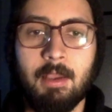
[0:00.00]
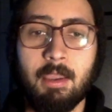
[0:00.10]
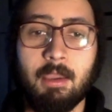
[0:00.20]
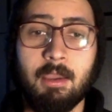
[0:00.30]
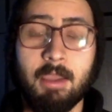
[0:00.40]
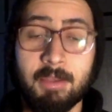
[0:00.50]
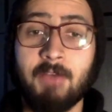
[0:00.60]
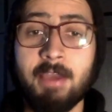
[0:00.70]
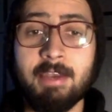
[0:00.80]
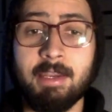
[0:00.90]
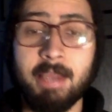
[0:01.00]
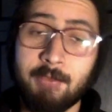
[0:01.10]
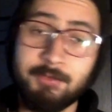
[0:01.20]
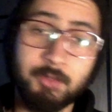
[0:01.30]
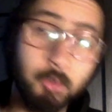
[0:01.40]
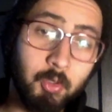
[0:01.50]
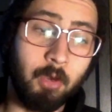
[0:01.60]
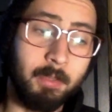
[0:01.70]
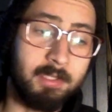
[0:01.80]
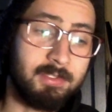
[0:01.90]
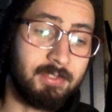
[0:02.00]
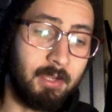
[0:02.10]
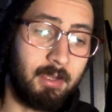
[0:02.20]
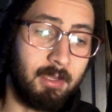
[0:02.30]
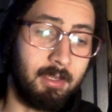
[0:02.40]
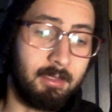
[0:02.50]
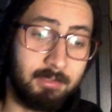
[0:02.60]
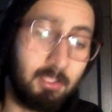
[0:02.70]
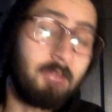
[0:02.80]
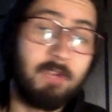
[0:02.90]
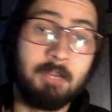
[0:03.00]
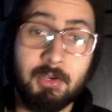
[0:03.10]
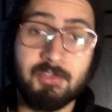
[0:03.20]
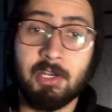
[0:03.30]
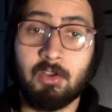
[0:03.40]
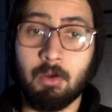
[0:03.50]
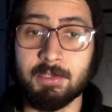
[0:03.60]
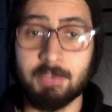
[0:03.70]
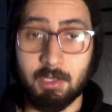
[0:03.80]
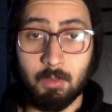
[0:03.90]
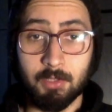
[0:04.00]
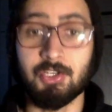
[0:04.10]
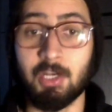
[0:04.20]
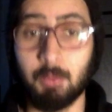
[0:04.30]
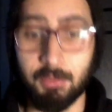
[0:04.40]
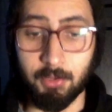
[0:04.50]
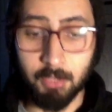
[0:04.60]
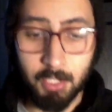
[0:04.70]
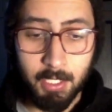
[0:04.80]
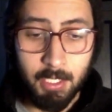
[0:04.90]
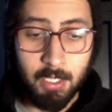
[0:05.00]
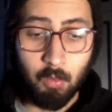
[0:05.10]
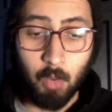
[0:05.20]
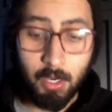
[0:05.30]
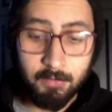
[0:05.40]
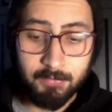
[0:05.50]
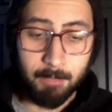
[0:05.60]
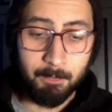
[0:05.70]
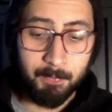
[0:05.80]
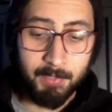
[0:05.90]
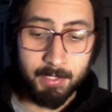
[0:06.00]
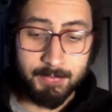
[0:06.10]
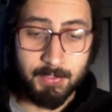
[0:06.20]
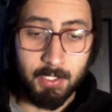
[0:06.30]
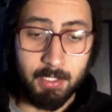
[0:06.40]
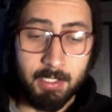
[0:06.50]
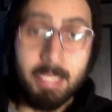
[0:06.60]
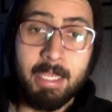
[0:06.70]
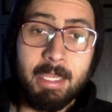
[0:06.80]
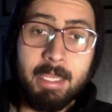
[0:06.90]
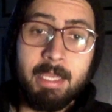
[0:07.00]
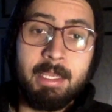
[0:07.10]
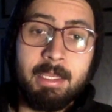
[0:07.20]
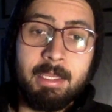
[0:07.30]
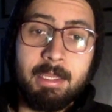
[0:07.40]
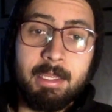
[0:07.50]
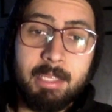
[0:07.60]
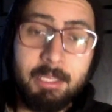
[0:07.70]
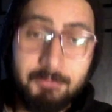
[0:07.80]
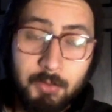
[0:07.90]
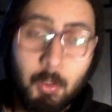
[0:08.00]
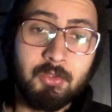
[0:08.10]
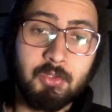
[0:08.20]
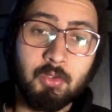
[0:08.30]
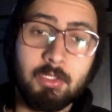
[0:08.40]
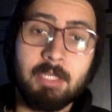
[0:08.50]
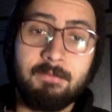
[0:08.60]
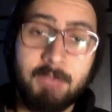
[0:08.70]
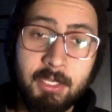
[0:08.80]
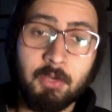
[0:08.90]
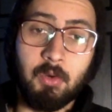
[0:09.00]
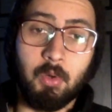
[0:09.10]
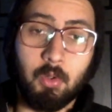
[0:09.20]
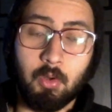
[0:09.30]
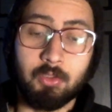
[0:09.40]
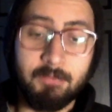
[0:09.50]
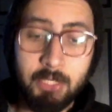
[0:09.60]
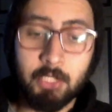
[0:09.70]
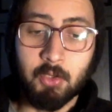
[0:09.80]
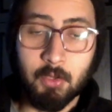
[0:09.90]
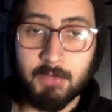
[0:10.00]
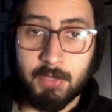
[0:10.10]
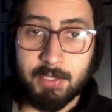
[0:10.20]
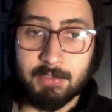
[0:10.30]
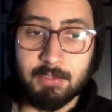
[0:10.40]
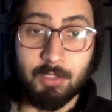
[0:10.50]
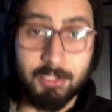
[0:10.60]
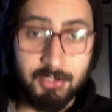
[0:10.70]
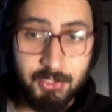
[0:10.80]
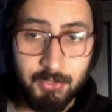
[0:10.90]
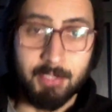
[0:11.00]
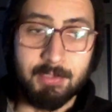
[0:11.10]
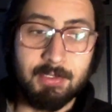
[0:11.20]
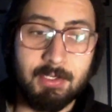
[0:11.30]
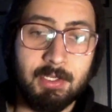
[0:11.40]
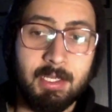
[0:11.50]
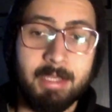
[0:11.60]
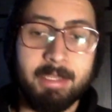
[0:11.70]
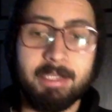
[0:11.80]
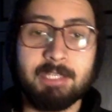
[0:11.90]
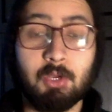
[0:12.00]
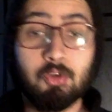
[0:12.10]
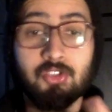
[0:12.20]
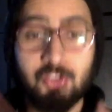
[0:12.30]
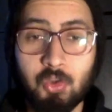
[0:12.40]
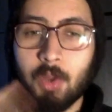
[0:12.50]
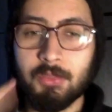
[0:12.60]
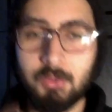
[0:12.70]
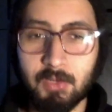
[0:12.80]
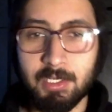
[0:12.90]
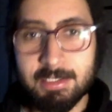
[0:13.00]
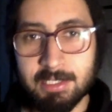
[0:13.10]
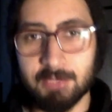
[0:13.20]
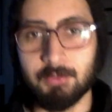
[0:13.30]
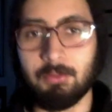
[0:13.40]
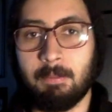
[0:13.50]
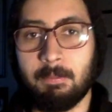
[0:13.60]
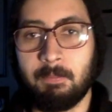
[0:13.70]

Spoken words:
And finally, I have 2 comments that are very personal comments that I want to share with you. One of them is that if you want to do the video call or the video conference with students, it's because you want to listen to them,